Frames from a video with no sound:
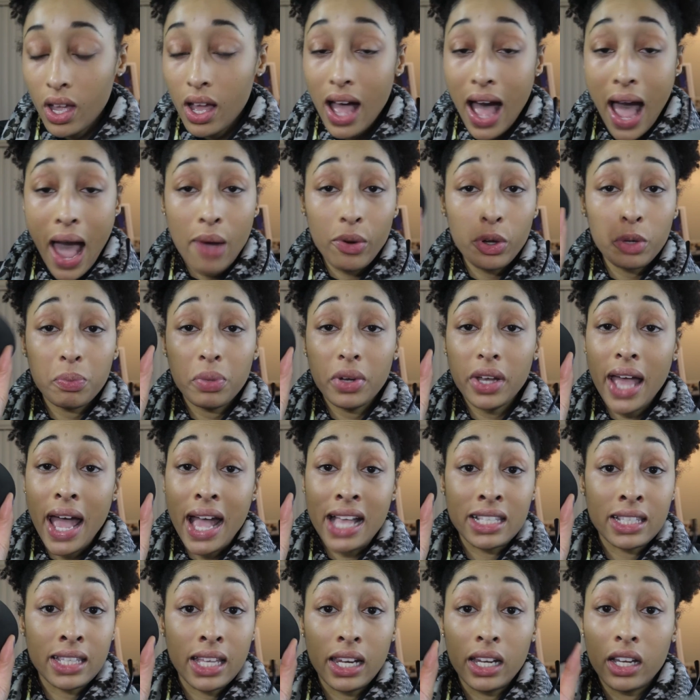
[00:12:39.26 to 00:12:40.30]
I would put
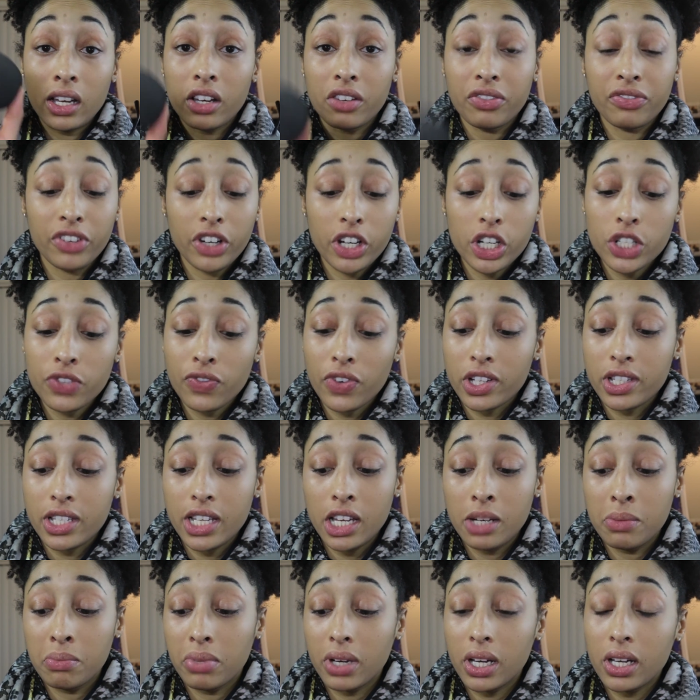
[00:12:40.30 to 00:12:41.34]
Aesthetica first for
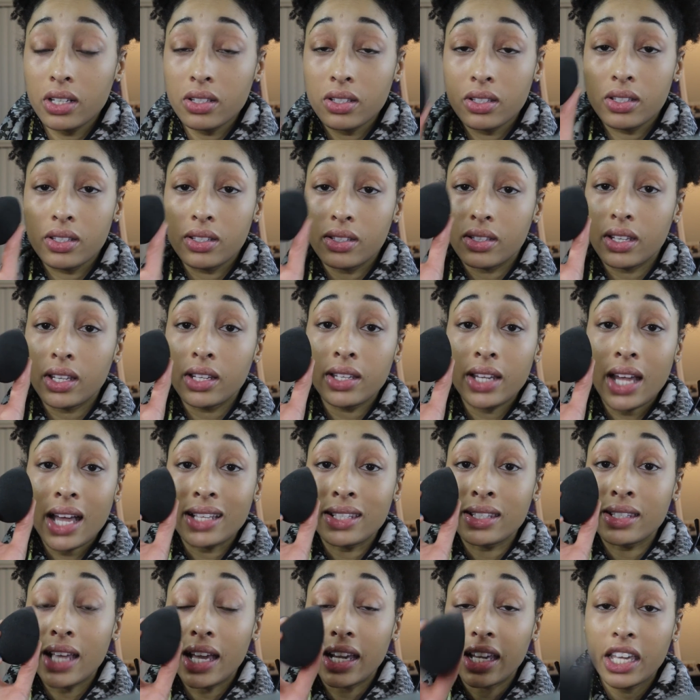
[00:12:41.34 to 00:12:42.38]
$10, Zenda
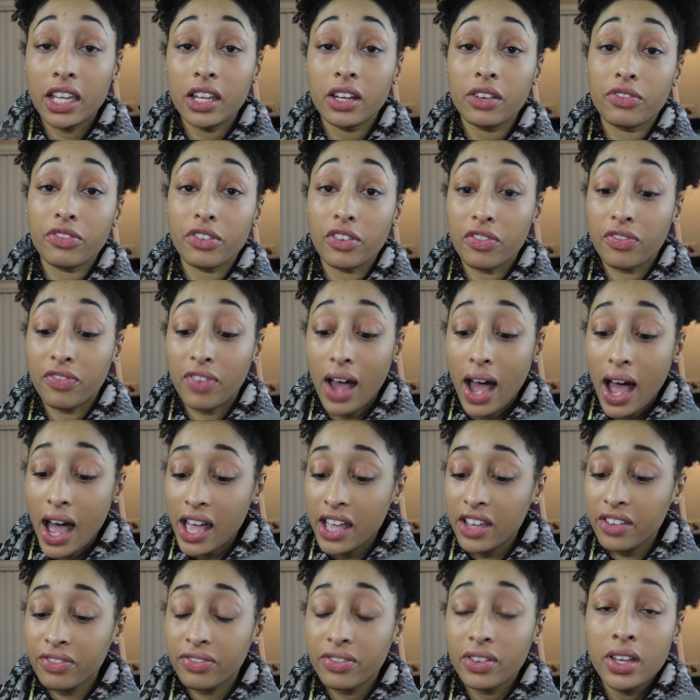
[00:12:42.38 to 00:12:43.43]
second for
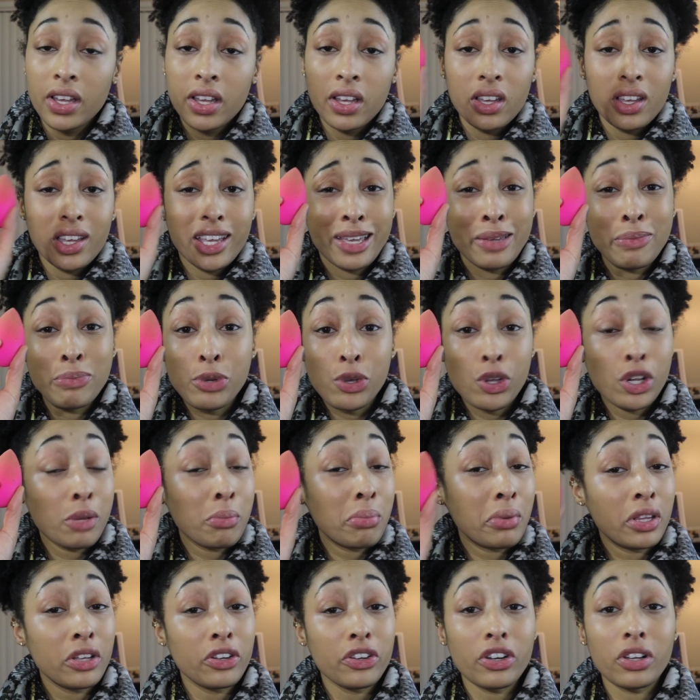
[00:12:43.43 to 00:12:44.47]
$5, and beauty
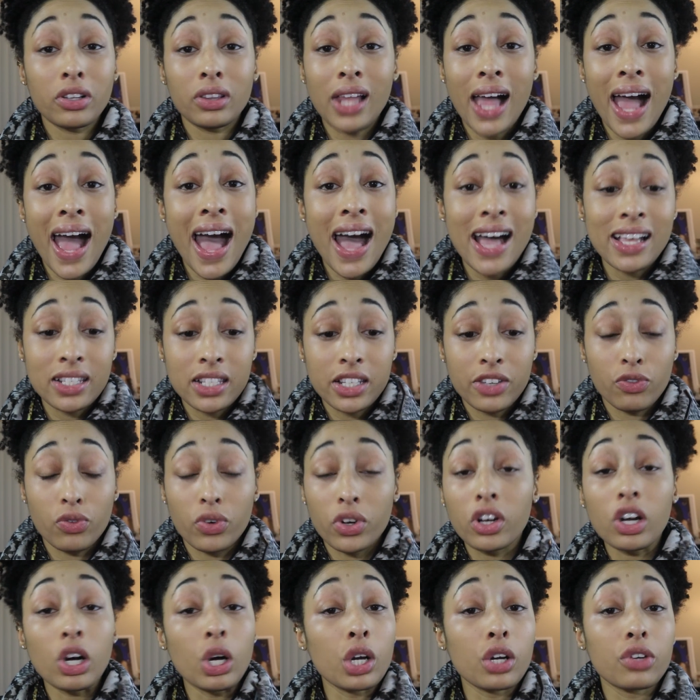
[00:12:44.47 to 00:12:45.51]
blender last if
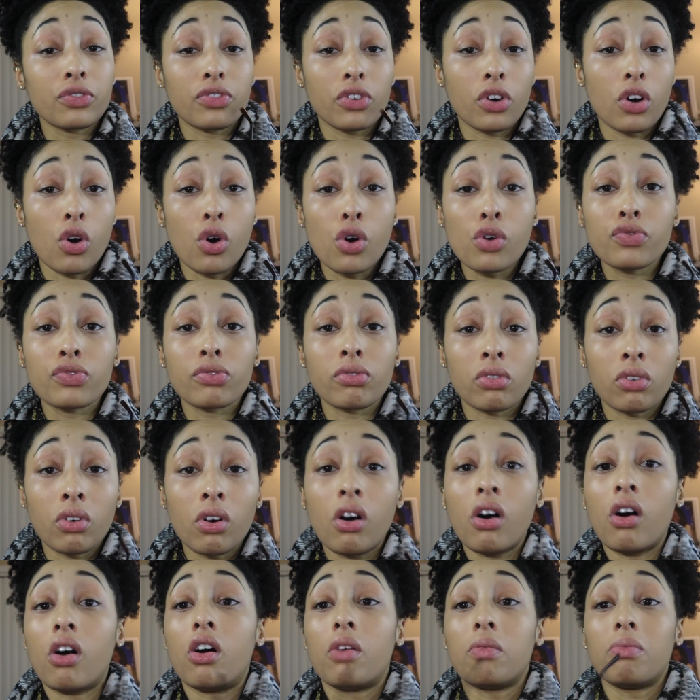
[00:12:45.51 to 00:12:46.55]
we're going for
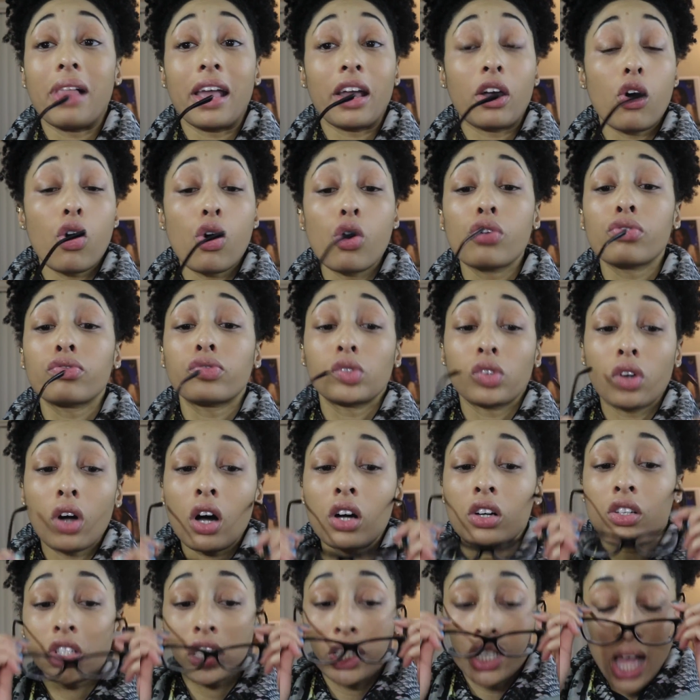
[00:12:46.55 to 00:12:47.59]
overall, like
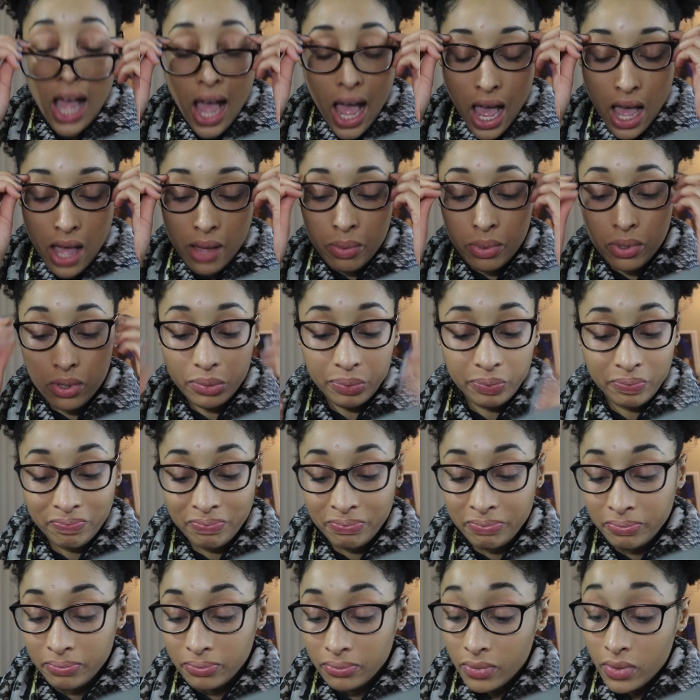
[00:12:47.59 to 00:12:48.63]
overall job.
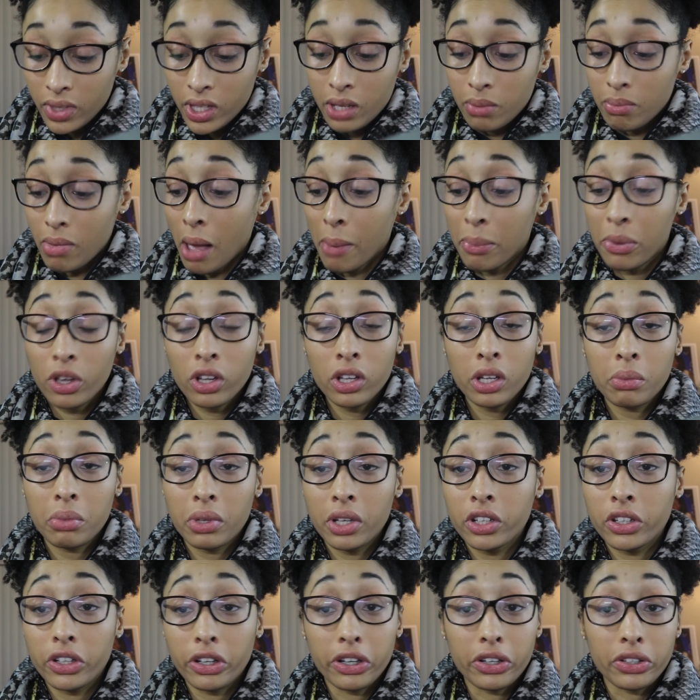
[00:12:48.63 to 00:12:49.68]
My beauty
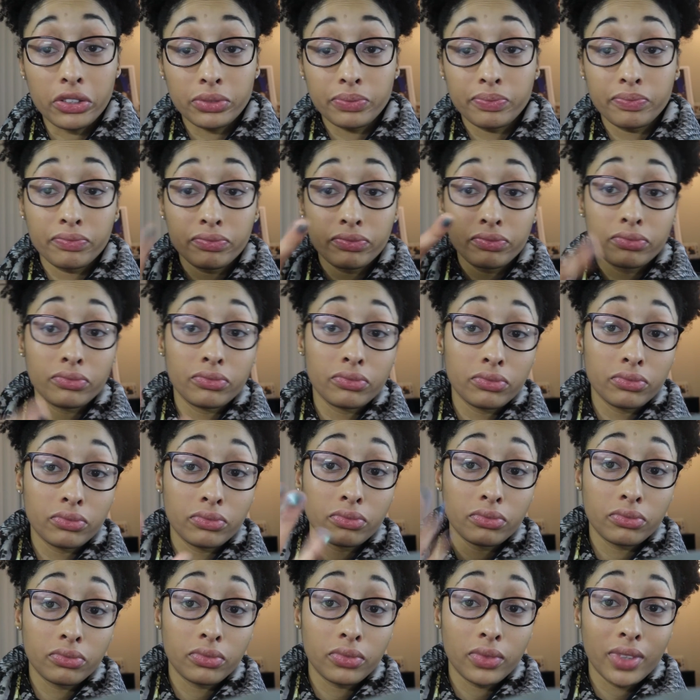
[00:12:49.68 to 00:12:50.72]
blender is
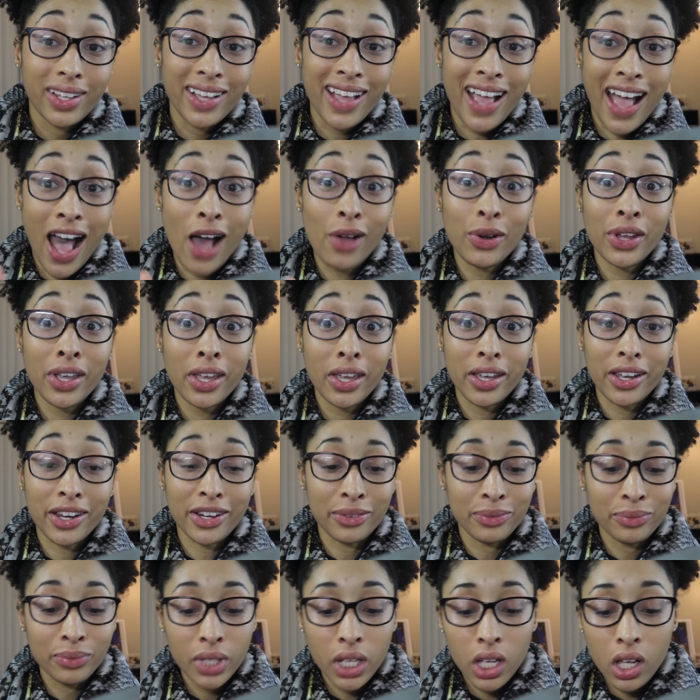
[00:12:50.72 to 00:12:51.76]
out of
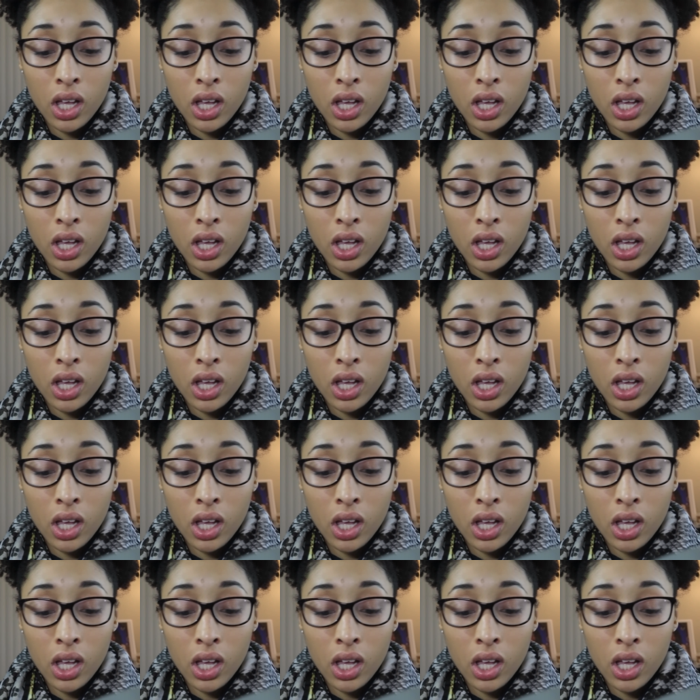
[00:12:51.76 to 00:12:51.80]
here.